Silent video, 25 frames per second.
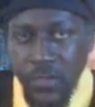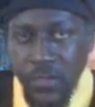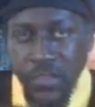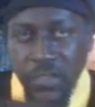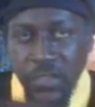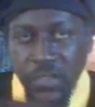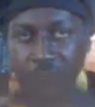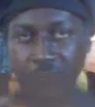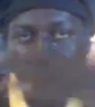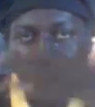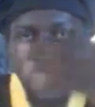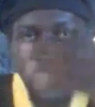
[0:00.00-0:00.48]

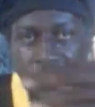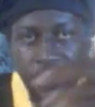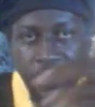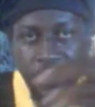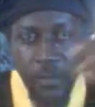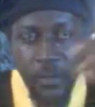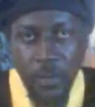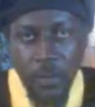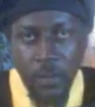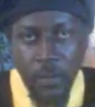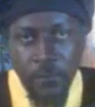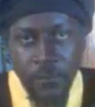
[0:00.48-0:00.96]
surfing,
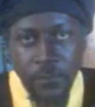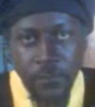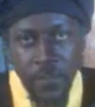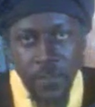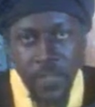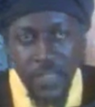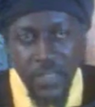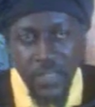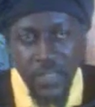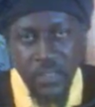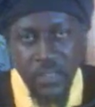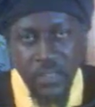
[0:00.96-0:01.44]

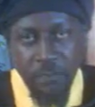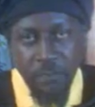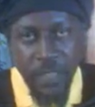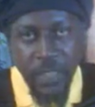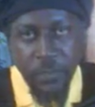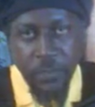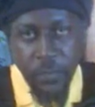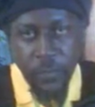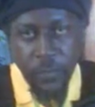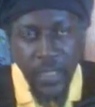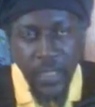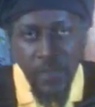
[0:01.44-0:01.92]
catching a
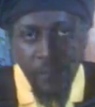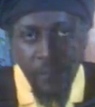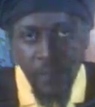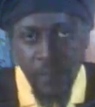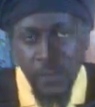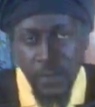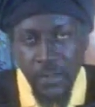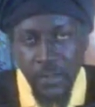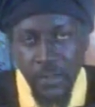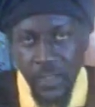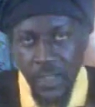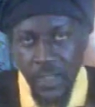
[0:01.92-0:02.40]
big wave
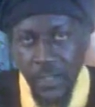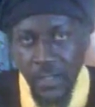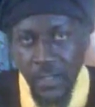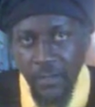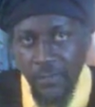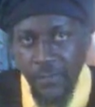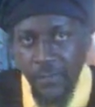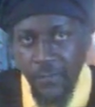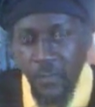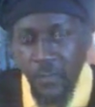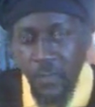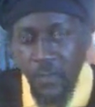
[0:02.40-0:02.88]
there in
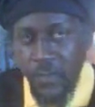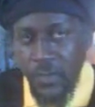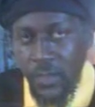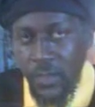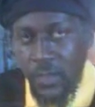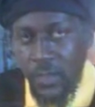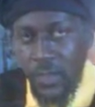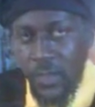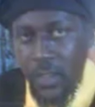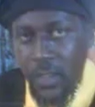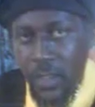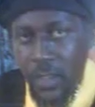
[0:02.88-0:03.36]

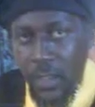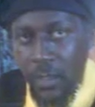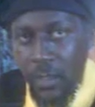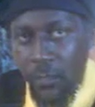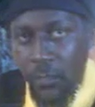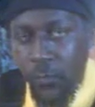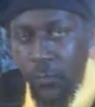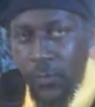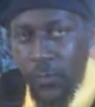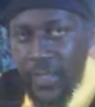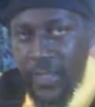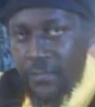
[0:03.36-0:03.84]

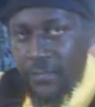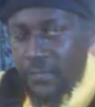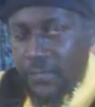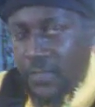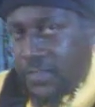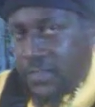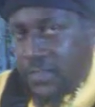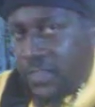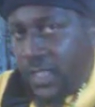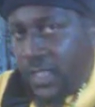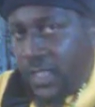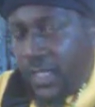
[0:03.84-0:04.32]
California. Wave
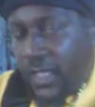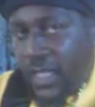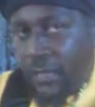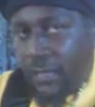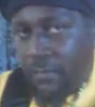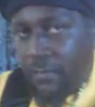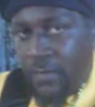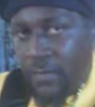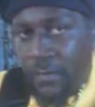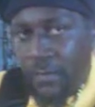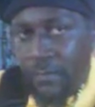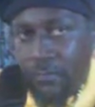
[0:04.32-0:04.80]
just
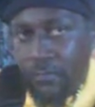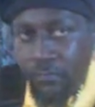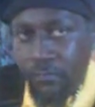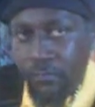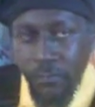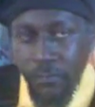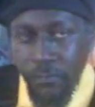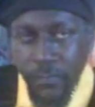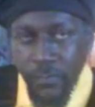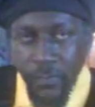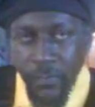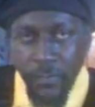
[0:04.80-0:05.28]
came up
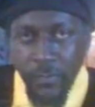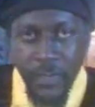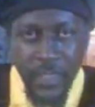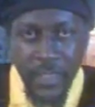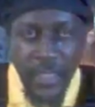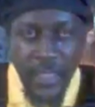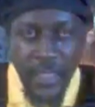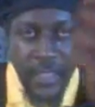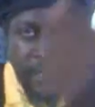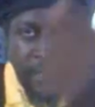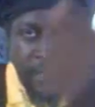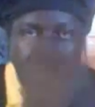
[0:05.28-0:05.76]

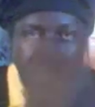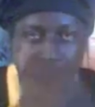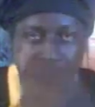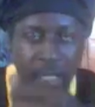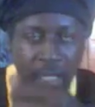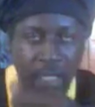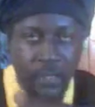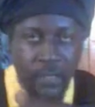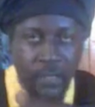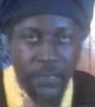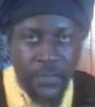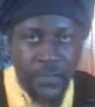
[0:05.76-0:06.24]
like it had a
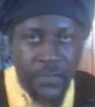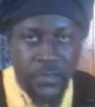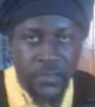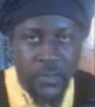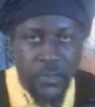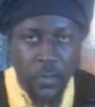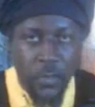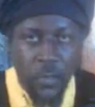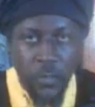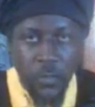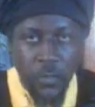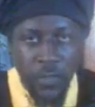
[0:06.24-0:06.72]
mind of
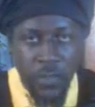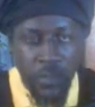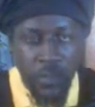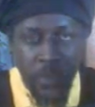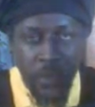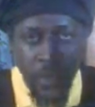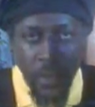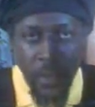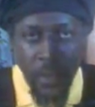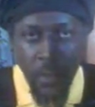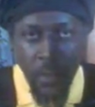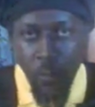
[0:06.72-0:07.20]
its own,
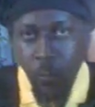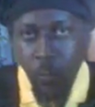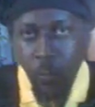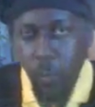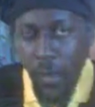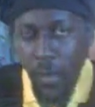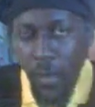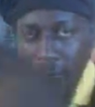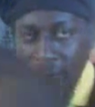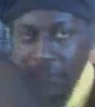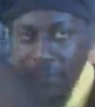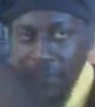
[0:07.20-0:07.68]
just
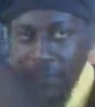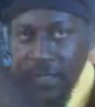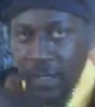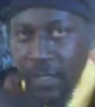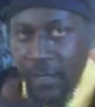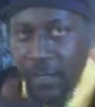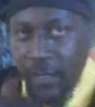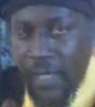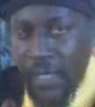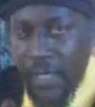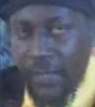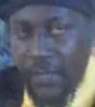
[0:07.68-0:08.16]
wiped
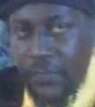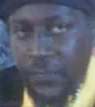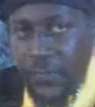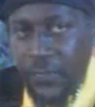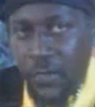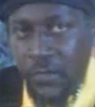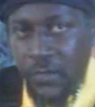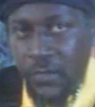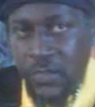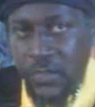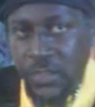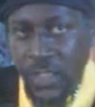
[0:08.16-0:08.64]
out about
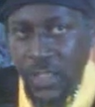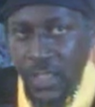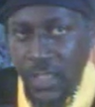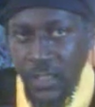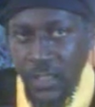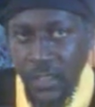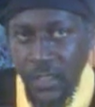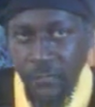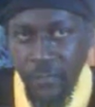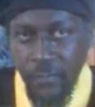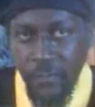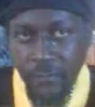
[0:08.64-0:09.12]

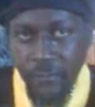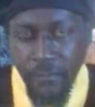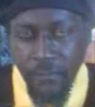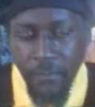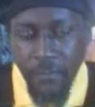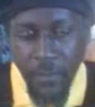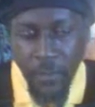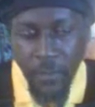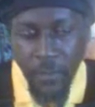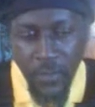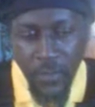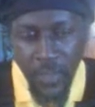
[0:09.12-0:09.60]
13 of them.
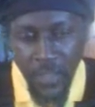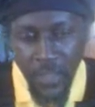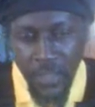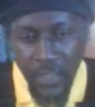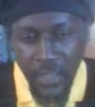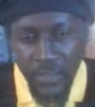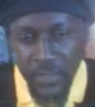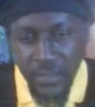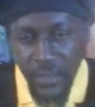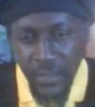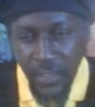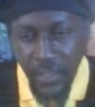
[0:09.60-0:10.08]

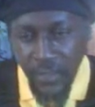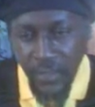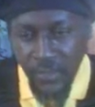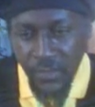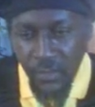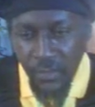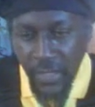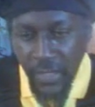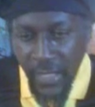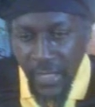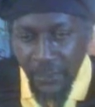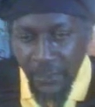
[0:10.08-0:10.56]
Okay, these
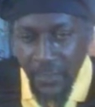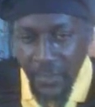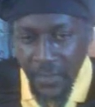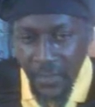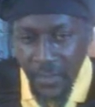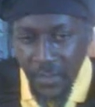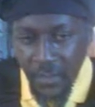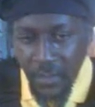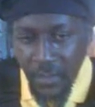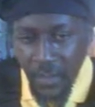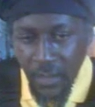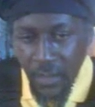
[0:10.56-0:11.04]
things are
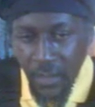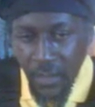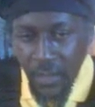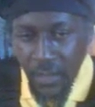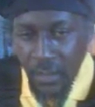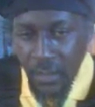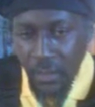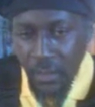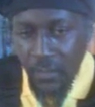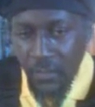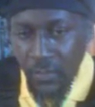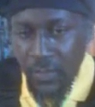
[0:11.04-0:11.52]
happening.
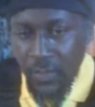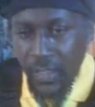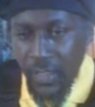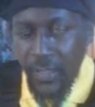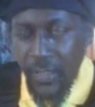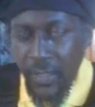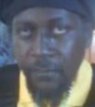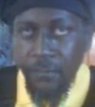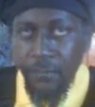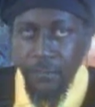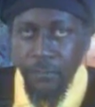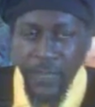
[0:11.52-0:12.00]

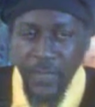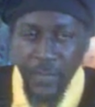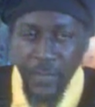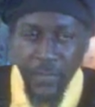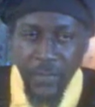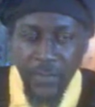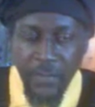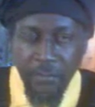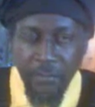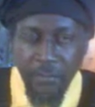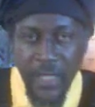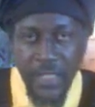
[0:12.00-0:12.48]
Okay,
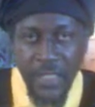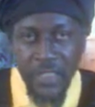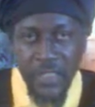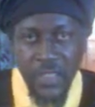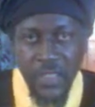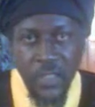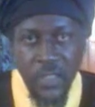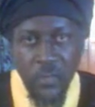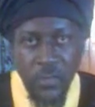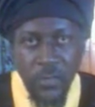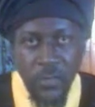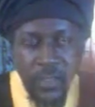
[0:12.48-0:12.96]
people in
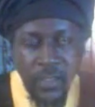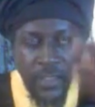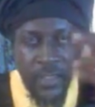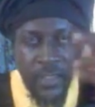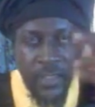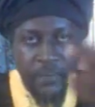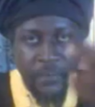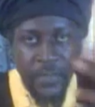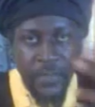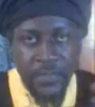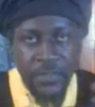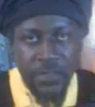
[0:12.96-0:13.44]
Mexico
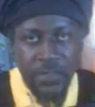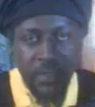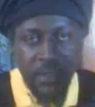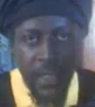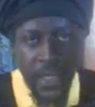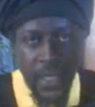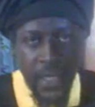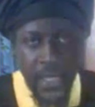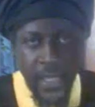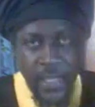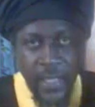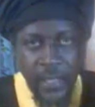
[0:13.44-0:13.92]
looking up at the
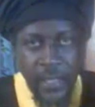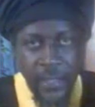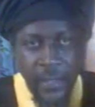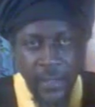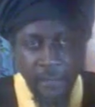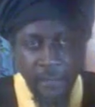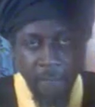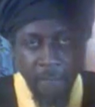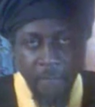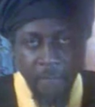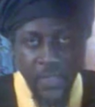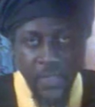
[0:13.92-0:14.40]

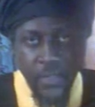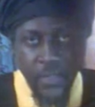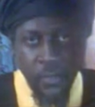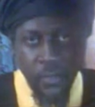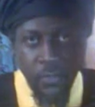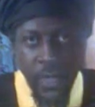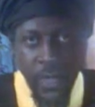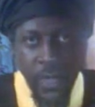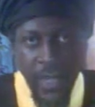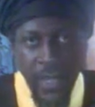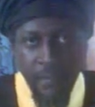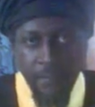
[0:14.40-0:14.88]
sky,
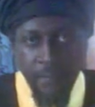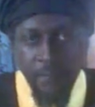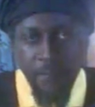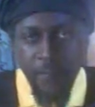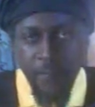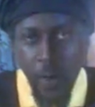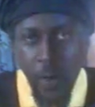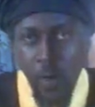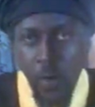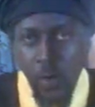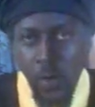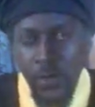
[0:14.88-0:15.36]
meteorite
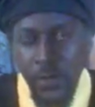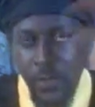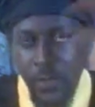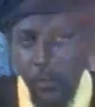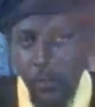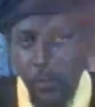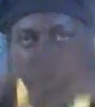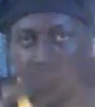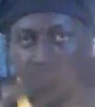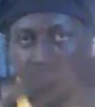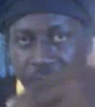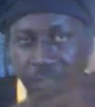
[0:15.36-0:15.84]
falling.
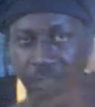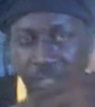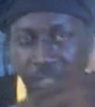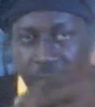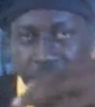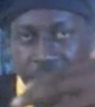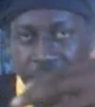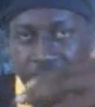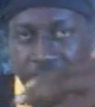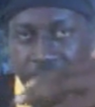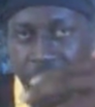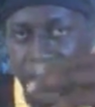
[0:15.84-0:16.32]
They want to
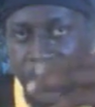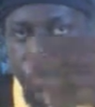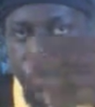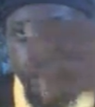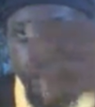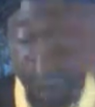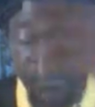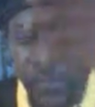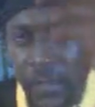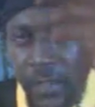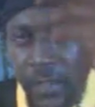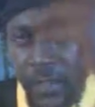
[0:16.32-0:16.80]
say it's some
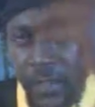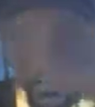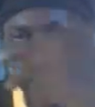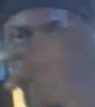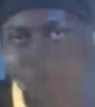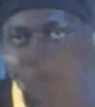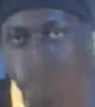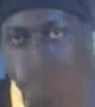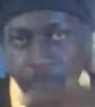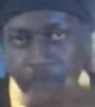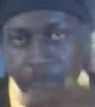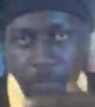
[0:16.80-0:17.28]

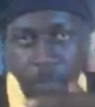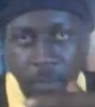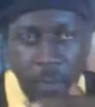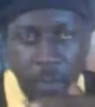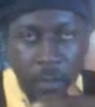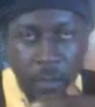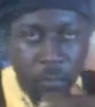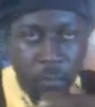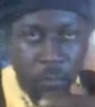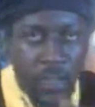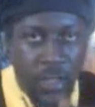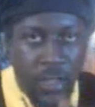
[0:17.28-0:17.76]

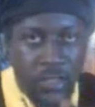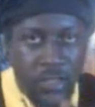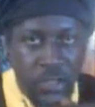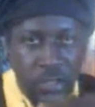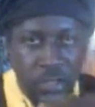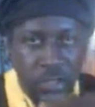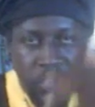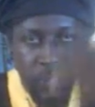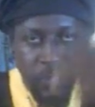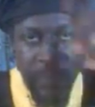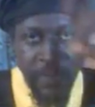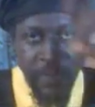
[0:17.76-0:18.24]

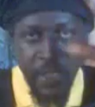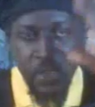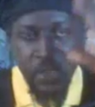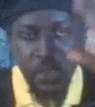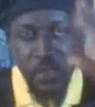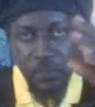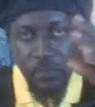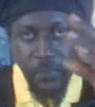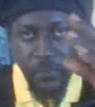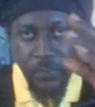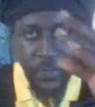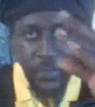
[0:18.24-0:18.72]
Russian
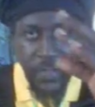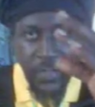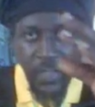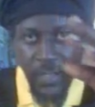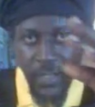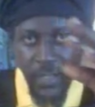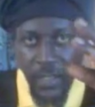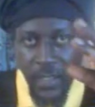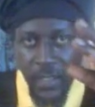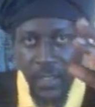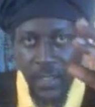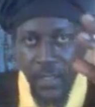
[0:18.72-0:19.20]
space
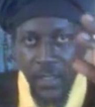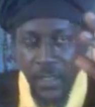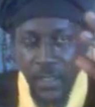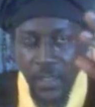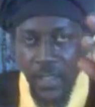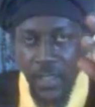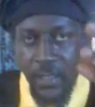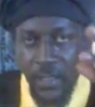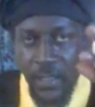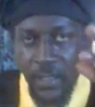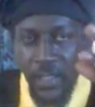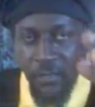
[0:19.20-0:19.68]
debris,
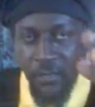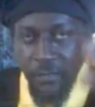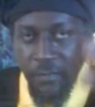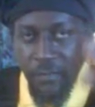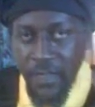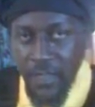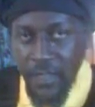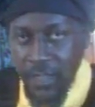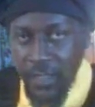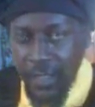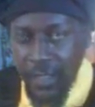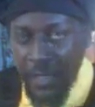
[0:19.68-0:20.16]
and the
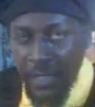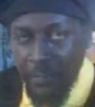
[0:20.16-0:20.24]
government